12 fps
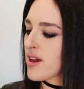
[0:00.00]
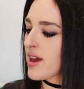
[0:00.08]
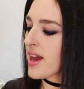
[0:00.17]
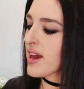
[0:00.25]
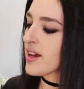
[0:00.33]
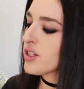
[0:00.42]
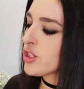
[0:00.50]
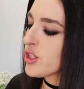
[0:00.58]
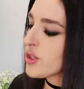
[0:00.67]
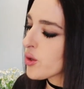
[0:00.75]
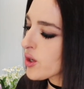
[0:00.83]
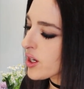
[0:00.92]
and
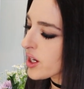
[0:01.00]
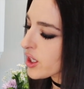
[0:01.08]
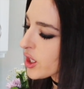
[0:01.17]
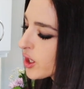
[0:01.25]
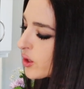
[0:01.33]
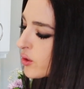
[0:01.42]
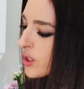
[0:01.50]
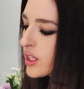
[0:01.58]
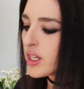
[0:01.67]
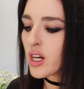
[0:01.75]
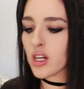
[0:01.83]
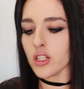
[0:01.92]
your
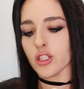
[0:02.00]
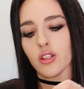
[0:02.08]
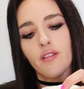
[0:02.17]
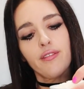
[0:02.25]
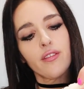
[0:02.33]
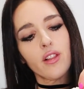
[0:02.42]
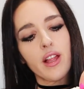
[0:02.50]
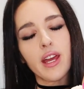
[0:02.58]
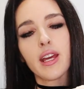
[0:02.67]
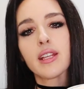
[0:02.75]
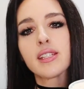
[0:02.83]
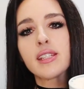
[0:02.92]
coconut
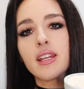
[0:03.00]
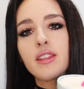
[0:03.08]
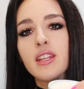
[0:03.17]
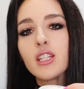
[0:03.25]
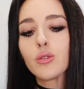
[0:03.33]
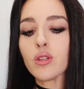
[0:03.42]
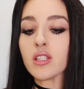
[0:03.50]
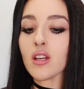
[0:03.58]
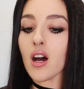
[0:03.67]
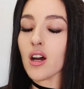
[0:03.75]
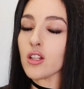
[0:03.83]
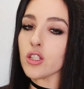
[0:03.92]
flakes. This was
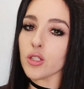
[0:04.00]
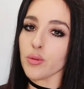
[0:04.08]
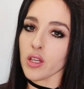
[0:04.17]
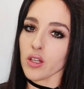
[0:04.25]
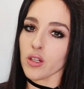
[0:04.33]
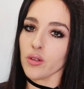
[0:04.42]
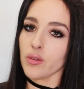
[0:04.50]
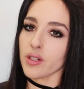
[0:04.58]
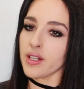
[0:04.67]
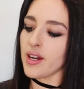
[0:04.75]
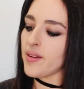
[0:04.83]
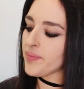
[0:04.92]
unsweetened
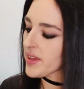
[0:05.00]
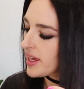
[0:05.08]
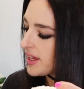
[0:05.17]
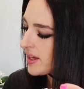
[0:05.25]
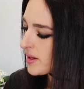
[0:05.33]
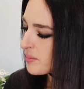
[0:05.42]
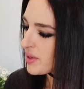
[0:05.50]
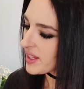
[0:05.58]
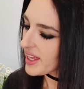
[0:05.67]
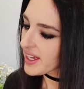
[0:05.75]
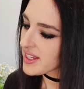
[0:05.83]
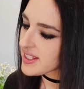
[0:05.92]
coconut, but
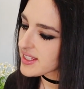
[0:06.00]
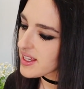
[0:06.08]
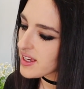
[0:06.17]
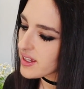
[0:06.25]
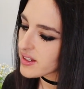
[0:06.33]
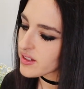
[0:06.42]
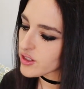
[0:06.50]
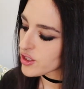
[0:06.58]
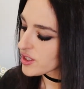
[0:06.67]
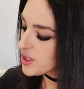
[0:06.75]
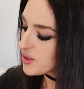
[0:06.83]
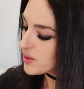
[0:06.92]
like I said,
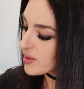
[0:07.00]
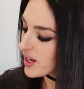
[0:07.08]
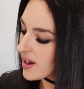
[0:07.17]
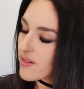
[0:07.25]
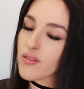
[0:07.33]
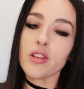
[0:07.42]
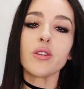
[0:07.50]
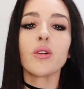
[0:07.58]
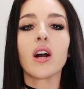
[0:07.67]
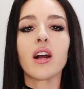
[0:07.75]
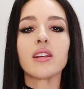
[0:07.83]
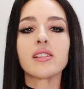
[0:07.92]
just use whatever you
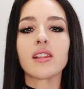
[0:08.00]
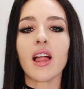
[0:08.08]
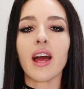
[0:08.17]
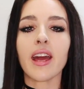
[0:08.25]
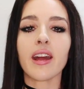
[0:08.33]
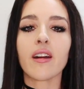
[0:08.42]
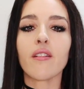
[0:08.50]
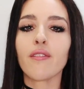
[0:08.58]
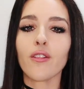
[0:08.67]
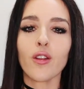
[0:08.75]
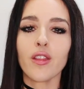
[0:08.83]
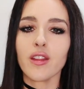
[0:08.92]
guys like
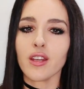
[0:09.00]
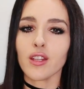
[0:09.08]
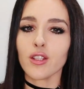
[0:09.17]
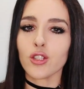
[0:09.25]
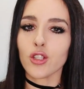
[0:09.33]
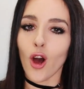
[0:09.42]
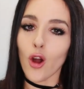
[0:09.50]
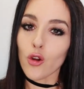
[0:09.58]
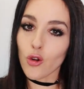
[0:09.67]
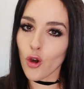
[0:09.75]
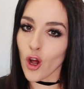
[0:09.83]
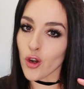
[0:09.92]
for these
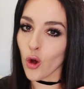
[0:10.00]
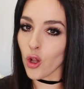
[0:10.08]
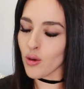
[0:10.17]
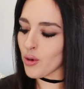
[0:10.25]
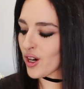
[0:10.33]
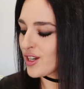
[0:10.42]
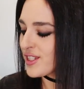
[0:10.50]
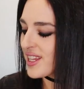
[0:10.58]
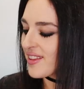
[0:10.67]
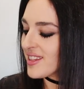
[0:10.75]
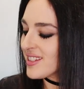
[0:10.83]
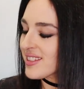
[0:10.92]
granola bars.
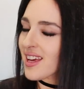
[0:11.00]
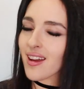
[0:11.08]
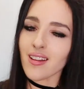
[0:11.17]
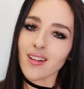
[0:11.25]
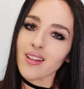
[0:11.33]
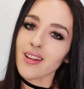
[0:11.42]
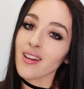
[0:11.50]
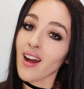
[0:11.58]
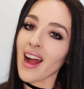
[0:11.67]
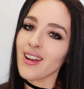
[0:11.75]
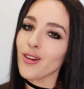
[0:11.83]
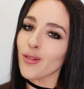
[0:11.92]
These technically,
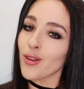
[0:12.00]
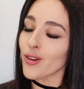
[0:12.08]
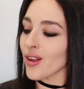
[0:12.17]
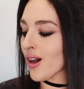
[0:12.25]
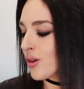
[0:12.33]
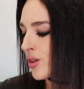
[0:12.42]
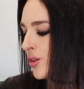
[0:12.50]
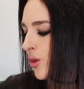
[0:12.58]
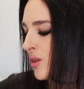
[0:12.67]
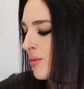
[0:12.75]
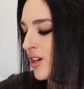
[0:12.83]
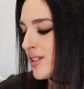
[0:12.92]
I know they're not
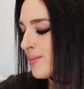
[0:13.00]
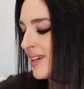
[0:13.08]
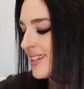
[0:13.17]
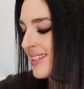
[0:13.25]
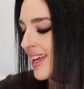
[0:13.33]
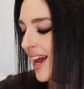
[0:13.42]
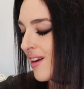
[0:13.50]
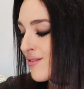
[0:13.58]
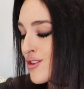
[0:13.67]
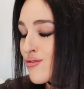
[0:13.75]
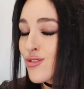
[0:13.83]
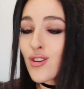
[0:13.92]
granola bars because they have
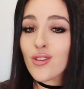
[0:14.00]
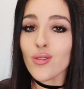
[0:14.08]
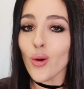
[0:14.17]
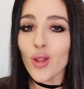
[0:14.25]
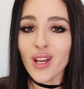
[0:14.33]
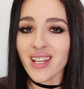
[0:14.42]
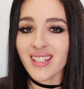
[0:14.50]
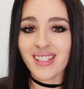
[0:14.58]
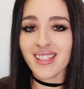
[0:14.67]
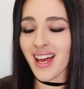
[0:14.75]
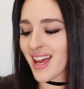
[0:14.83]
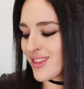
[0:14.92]
no granola
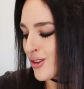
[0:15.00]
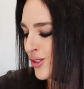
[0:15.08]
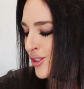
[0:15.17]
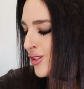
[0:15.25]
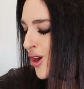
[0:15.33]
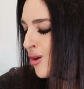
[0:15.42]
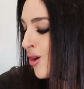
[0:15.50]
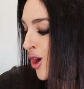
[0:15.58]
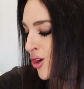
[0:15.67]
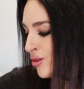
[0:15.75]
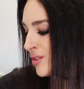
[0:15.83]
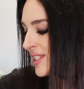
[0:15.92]
inside. There's no
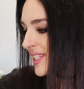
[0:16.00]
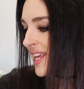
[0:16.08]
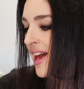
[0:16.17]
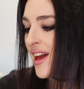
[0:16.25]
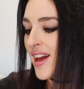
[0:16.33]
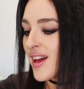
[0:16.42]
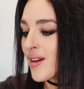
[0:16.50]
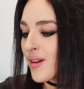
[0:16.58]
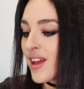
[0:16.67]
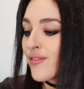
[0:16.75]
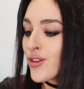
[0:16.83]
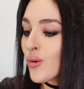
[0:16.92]
oats.
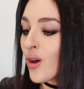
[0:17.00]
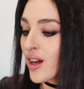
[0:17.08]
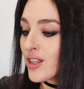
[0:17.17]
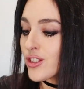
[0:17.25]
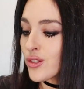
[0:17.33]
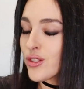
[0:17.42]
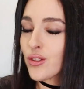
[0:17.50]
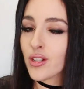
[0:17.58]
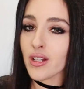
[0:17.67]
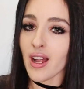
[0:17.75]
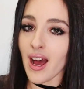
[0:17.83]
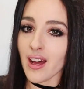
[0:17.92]
If you wanted to, you
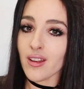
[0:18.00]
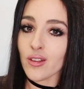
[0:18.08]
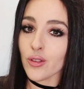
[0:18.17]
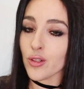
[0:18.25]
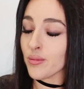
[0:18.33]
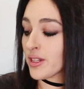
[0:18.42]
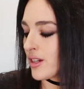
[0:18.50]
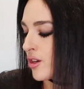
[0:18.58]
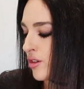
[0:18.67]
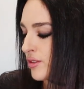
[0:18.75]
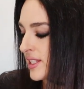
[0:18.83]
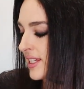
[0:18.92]
could add a little bit
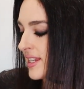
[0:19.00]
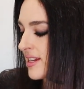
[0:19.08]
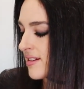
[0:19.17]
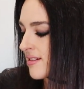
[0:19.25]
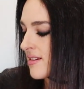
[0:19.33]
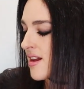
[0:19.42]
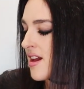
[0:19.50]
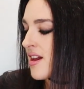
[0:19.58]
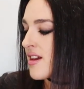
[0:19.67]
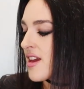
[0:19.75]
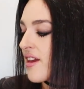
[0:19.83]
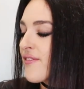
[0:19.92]
of oats in here
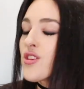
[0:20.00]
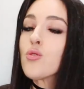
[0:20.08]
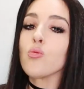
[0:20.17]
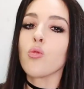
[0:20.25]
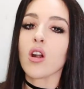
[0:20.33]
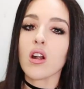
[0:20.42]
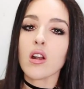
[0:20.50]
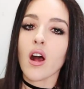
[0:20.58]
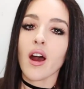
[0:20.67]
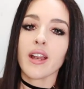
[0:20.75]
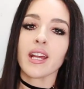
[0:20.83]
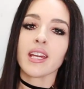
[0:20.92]
if you weren't
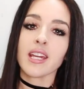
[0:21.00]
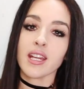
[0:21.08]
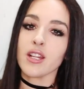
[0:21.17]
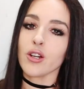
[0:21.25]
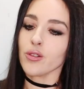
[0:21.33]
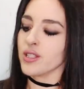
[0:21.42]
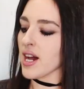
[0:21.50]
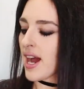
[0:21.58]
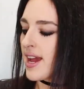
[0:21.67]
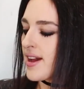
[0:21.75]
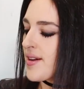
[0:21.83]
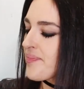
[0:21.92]
on a keto
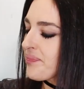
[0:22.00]
diet.